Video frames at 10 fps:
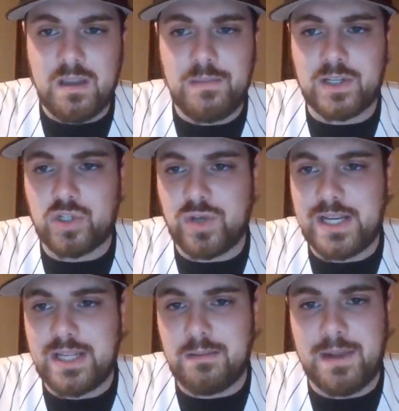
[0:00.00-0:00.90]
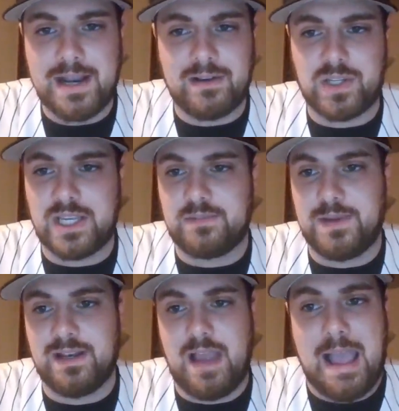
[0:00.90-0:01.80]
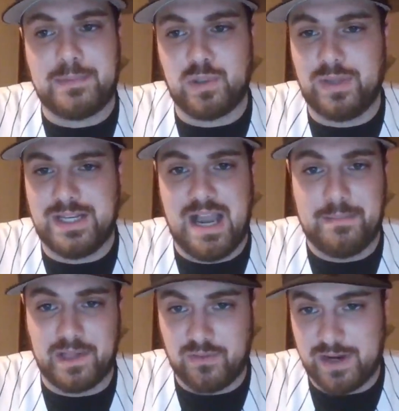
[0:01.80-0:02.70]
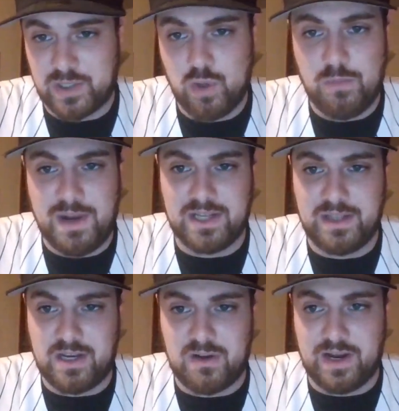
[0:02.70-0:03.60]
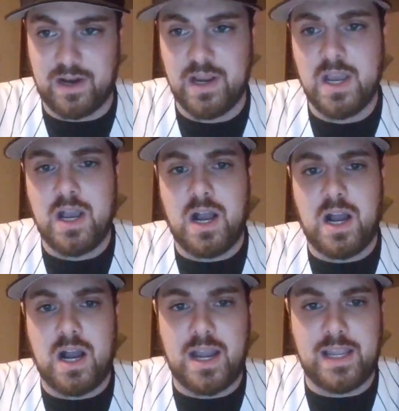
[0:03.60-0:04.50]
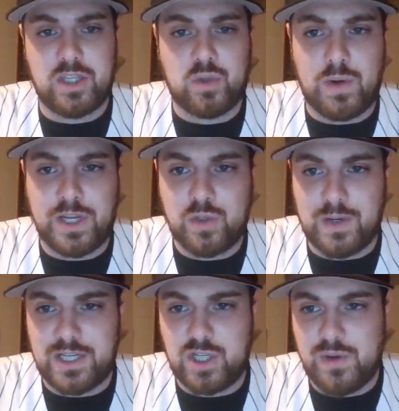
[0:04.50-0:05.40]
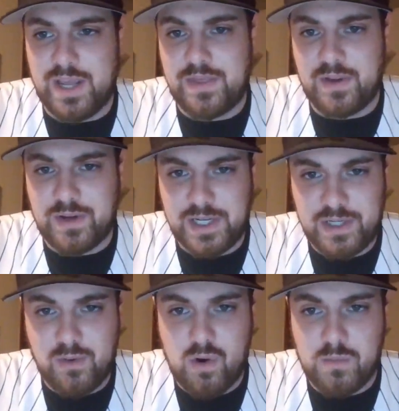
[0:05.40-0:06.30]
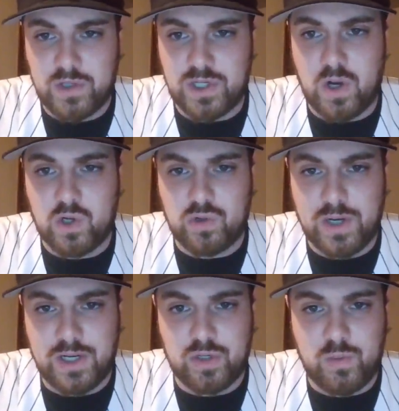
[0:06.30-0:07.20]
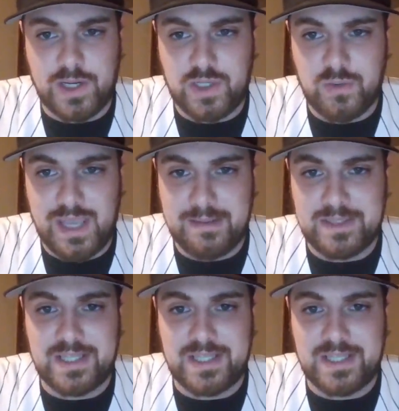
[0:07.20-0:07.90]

But Strand in the minors has been absolutely dominant throughout his whole minor league career. In 2022, he had 32 homers in 122 games.